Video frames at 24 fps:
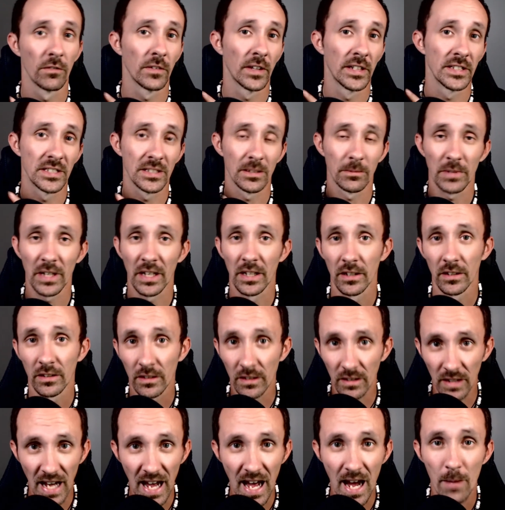like some kind
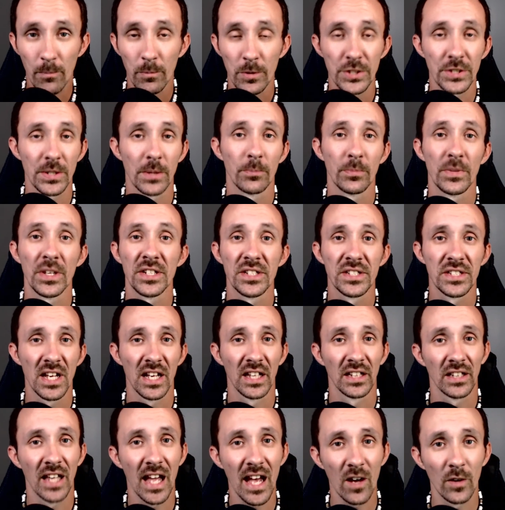of app or something that's not
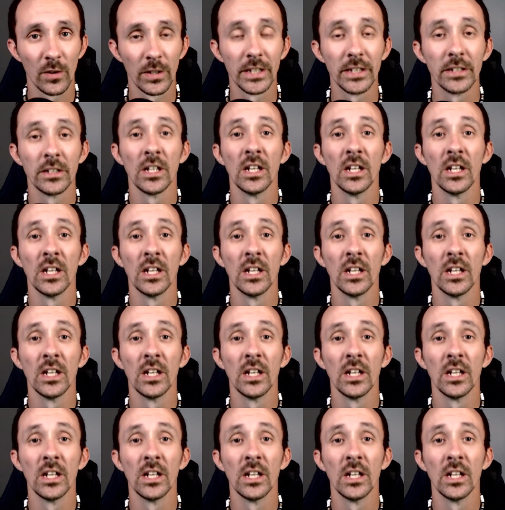allowing it.